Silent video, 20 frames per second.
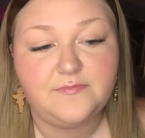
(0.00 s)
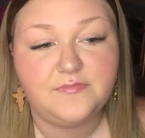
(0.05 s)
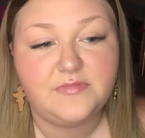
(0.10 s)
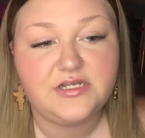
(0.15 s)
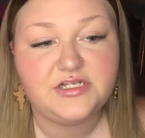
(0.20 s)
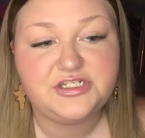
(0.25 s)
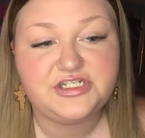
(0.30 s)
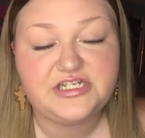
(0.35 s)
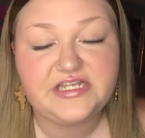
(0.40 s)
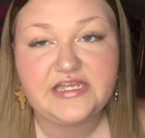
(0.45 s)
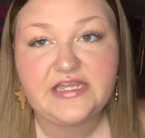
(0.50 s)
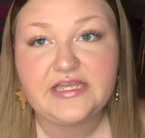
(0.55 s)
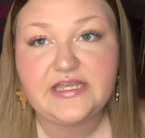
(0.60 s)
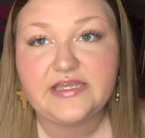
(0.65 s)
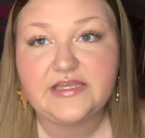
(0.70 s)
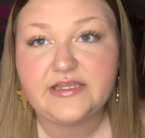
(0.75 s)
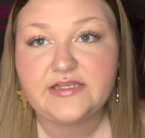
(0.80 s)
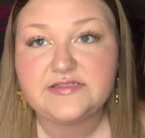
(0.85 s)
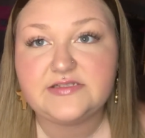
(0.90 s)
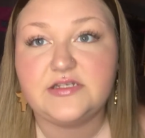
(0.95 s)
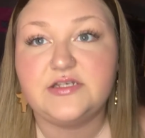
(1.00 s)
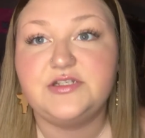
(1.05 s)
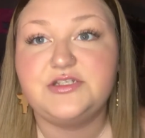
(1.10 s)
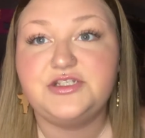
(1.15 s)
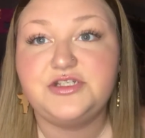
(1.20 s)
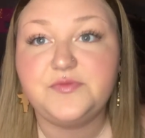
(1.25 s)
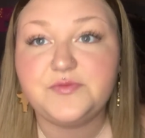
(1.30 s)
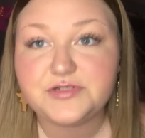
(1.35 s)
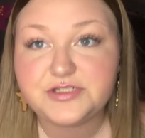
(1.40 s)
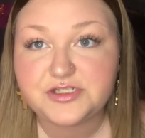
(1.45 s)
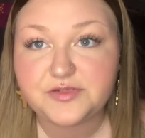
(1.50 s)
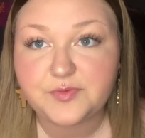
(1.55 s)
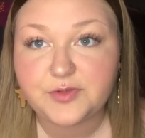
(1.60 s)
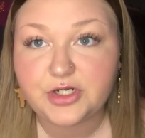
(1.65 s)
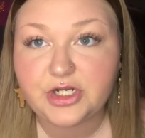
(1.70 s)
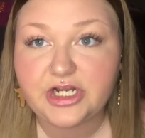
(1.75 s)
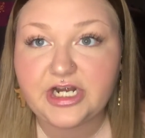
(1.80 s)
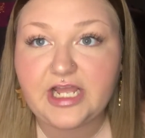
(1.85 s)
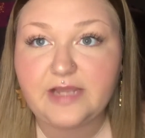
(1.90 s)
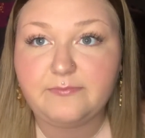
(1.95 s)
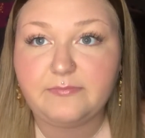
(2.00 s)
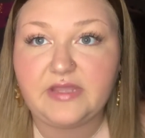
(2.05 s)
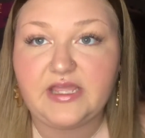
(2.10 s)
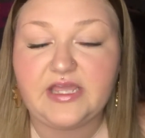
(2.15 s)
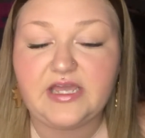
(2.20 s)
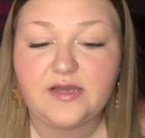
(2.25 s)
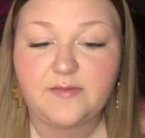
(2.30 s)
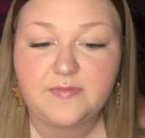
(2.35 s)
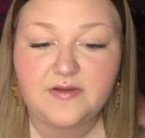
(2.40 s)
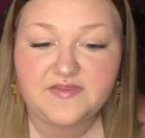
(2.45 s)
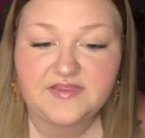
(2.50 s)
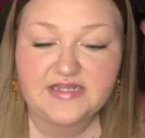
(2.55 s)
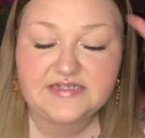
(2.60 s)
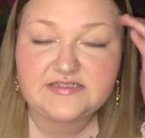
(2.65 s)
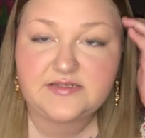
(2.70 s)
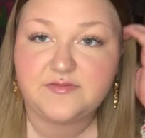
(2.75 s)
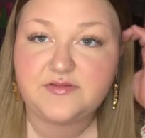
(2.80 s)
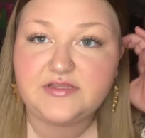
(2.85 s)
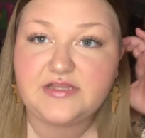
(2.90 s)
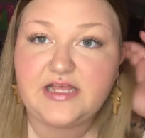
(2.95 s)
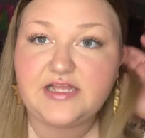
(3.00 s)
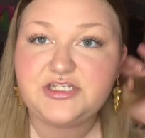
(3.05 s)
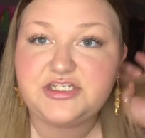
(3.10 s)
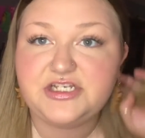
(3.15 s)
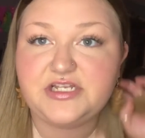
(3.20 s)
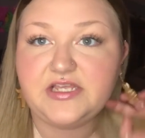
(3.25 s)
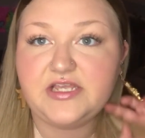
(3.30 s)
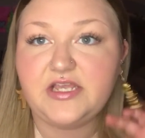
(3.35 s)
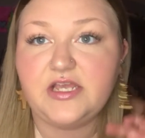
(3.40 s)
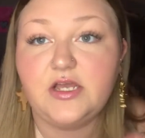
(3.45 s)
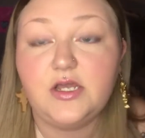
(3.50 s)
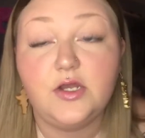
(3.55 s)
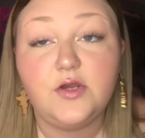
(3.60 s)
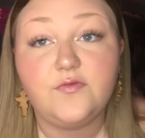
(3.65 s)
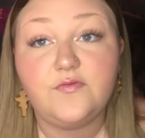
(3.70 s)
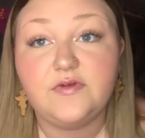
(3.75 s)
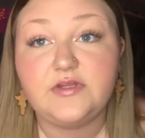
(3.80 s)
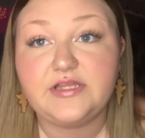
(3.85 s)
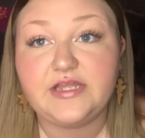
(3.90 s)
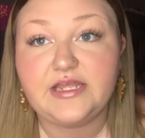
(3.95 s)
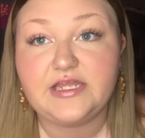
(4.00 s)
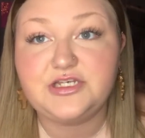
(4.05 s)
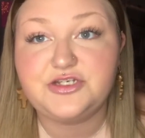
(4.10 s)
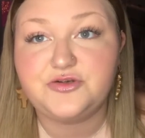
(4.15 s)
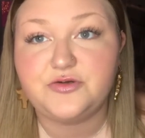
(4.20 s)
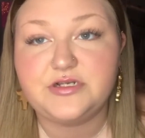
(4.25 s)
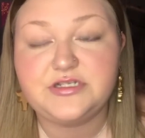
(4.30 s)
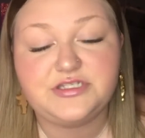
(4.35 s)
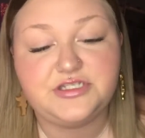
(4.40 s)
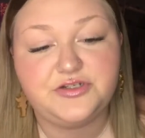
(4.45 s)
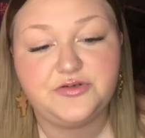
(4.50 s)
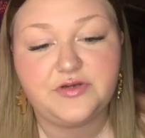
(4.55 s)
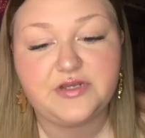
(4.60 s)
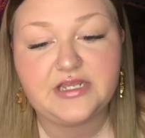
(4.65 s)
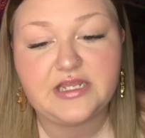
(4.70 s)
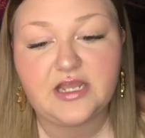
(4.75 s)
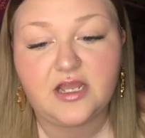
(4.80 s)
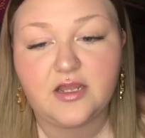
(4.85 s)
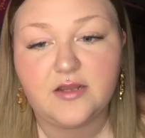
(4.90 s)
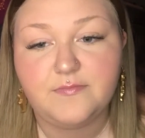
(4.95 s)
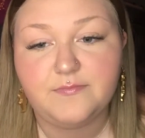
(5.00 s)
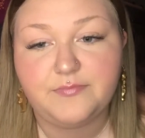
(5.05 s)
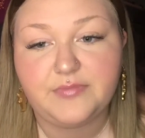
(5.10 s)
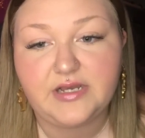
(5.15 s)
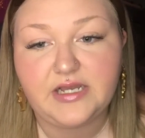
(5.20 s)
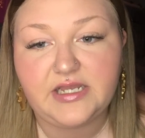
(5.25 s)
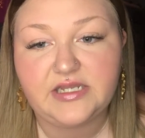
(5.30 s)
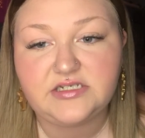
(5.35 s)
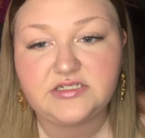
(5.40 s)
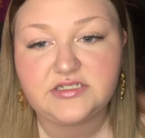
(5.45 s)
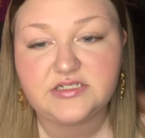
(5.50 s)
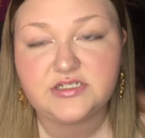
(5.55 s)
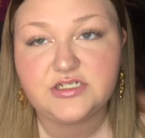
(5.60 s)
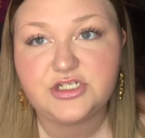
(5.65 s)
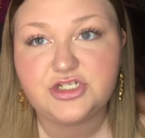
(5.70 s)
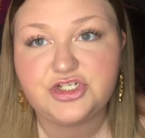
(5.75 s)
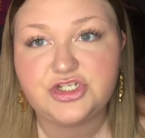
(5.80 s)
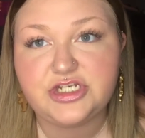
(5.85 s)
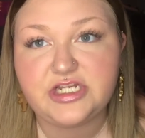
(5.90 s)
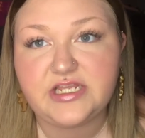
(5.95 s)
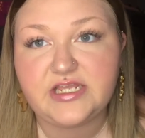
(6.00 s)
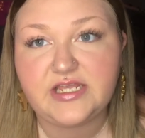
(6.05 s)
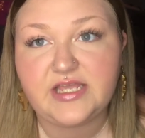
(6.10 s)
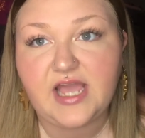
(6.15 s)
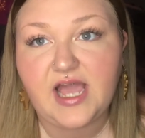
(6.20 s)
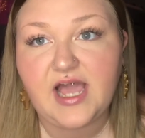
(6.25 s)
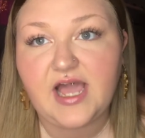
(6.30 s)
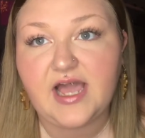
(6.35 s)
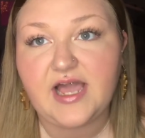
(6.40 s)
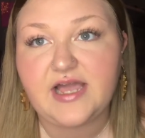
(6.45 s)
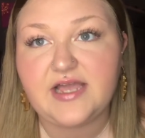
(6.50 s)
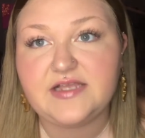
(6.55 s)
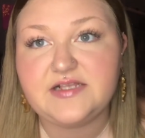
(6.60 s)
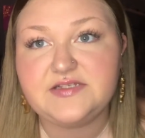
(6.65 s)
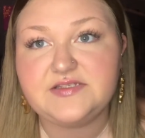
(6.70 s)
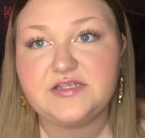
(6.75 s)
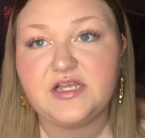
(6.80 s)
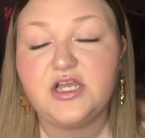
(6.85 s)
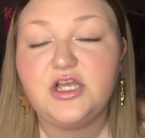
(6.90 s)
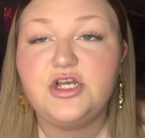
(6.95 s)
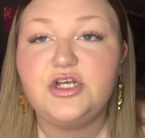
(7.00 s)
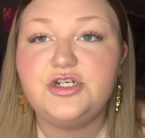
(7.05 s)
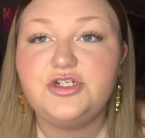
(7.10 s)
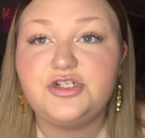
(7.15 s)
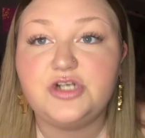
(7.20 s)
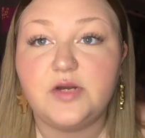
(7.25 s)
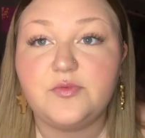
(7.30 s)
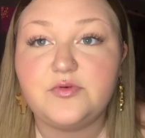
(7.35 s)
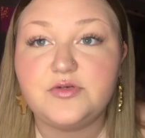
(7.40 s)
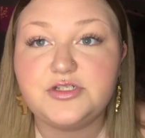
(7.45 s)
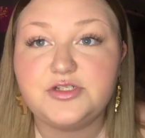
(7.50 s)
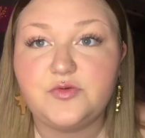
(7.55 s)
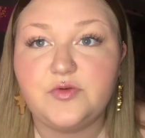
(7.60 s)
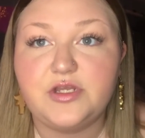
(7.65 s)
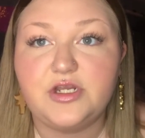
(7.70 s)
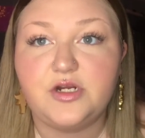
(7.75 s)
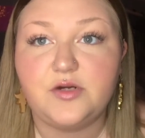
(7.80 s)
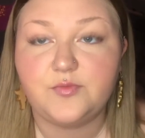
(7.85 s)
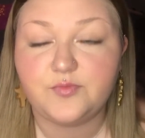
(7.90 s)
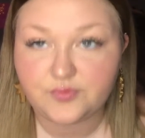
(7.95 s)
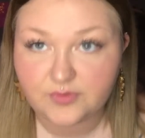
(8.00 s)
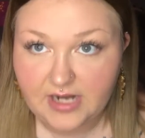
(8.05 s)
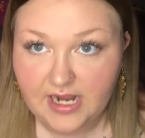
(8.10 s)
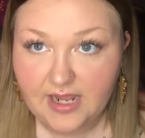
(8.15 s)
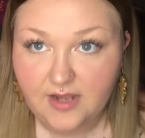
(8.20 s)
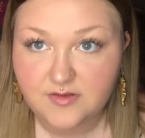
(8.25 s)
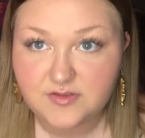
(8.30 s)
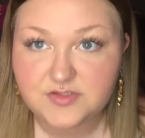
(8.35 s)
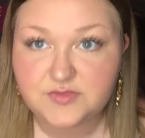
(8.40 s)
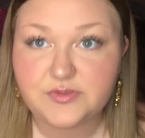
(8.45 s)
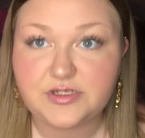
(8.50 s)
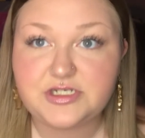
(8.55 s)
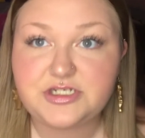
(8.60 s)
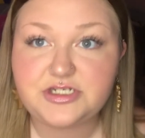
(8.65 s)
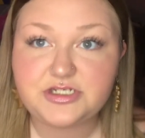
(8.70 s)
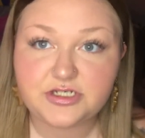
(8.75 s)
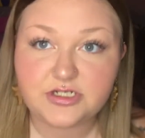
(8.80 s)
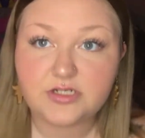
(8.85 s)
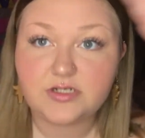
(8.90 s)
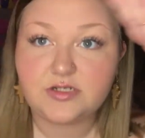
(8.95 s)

She is super good at makeup and that's something that she really enjoys doing, but she has troubles doing her brows, which